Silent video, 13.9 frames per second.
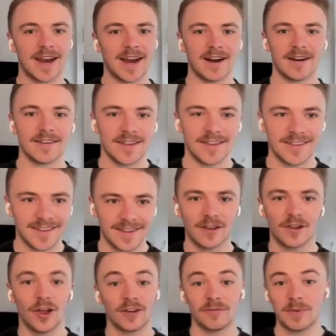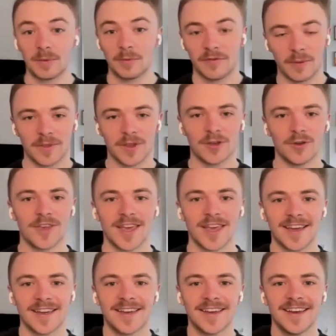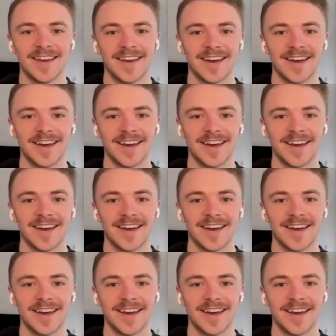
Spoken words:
inherent in a lot of people from the UK,